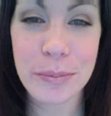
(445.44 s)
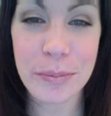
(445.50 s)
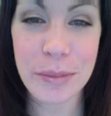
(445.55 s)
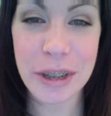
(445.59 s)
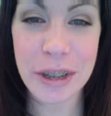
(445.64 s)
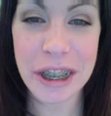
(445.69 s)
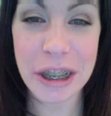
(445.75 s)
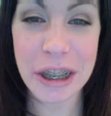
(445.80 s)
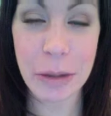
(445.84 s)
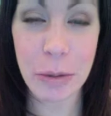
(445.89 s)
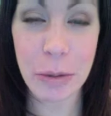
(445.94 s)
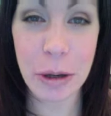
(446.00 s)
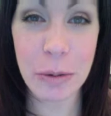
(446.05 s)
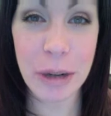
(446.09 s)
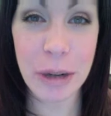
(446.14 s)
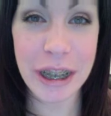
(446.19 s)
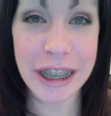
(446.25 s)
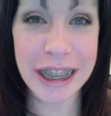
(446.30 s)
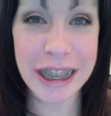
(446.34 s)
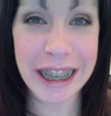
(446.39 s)
this is what you
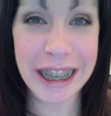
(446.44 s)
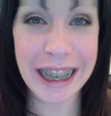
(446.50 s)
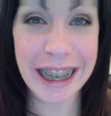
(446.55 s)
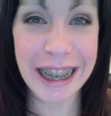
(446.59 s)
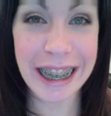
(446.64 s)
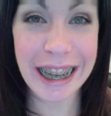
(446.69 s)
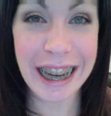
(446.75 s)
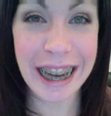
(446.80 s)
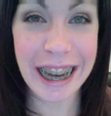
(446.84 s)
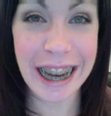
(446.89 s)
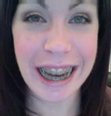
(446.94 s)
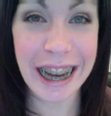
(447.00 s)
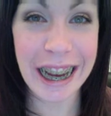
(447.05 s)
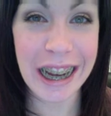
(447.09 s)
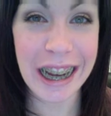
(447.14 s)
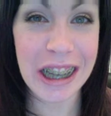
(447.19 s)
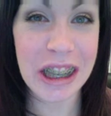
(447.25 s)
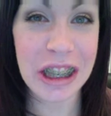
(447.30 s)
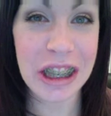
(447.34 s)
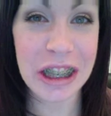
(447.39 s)
wanted to see,
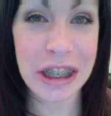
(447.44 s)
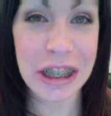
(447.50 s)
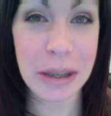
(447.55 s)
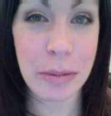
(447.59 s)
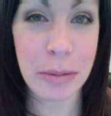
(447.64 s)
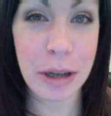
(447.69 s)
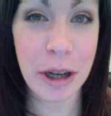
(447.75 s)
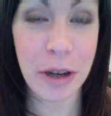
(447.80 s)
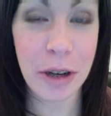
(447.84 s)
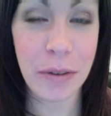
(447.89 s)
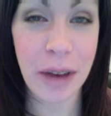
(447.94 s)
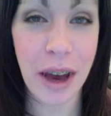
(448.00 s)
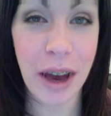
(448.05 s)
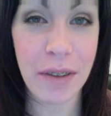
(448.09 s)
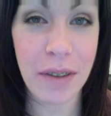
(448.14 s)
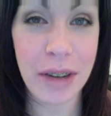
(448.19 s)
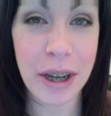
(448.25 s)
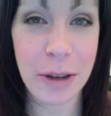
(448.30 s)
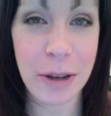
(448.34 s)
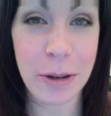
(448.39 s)
and just let me know if you have
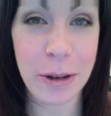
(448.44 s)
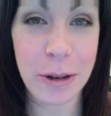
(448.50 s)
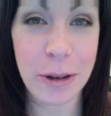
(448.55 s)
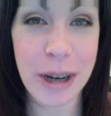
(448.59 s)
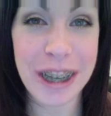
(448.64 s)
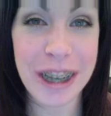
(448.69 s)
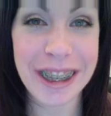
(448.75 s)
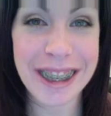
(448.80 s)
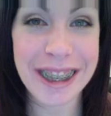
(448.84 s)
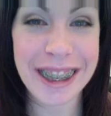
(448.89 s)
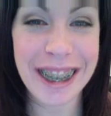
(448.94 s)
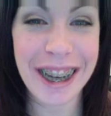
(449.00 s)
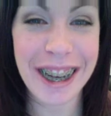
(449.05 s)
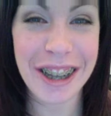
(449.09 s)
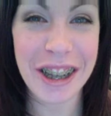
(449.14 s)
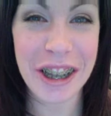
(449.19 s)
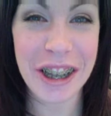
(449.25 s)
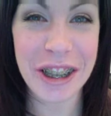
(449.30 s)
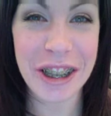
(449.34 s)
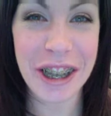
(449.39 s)
any requests. I'll
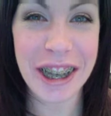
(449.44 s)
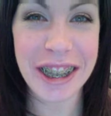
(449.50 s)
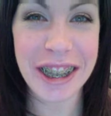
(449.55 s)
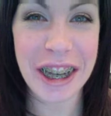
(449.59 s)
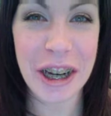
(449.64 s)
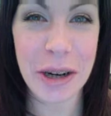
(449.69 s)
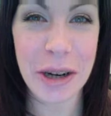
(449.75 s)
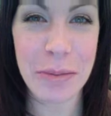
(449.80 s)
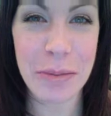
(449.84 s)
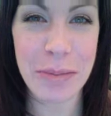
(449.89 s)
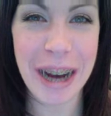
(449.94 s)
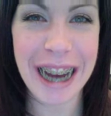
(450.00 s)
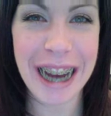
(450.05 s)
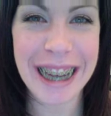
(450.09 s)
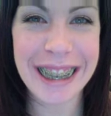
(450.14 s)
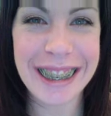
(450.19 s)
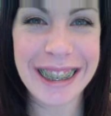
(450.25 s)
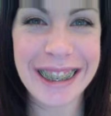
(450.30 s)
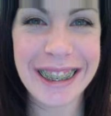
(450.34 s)
talk to you guys later. Bye.